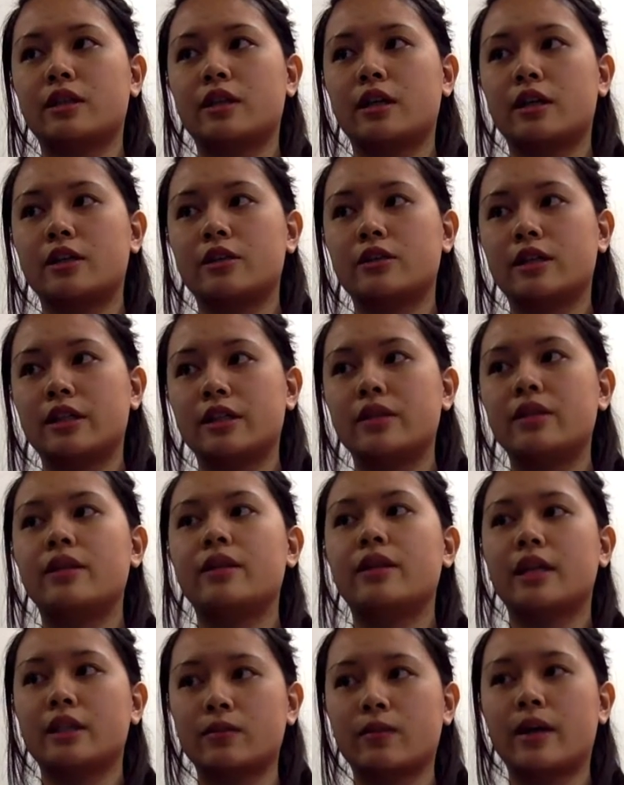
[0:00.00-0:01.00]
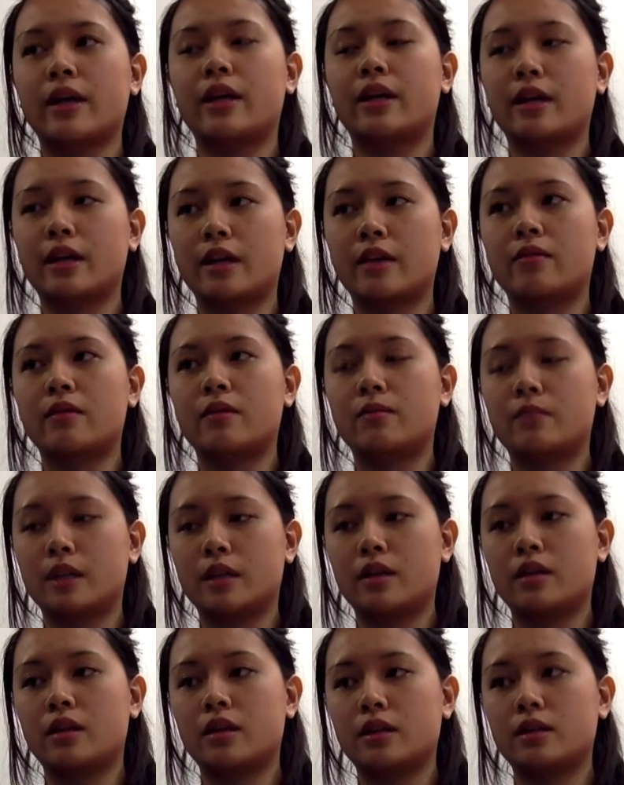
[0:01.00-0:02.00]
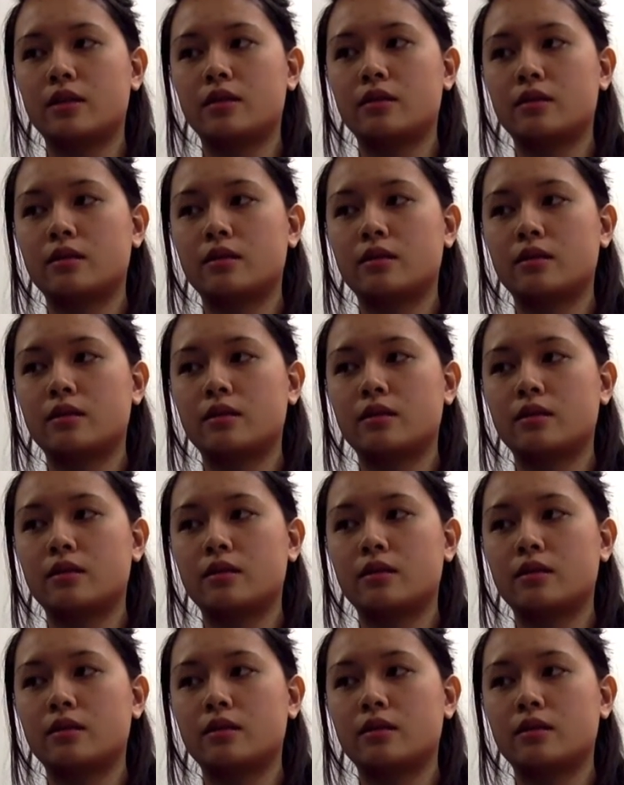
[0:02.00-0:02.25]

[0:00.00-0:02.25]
That's why I gave the medication.